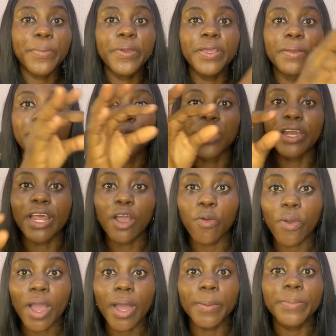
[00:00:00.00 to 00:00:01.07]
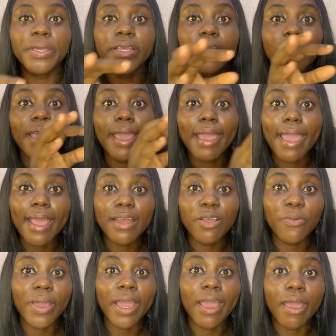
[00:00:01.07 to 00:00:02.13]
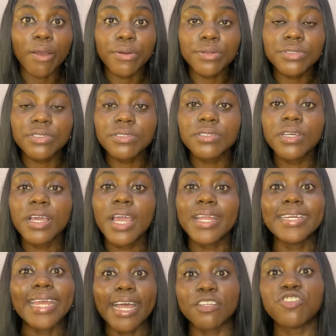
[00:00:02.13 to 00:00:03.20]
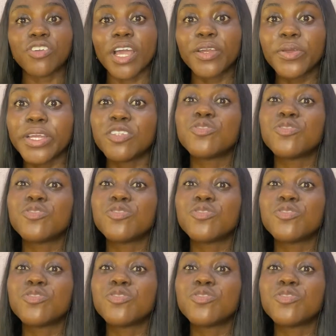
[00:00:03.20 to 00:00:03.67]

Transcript: in Yenagoa, be anywhere else that you are knowing.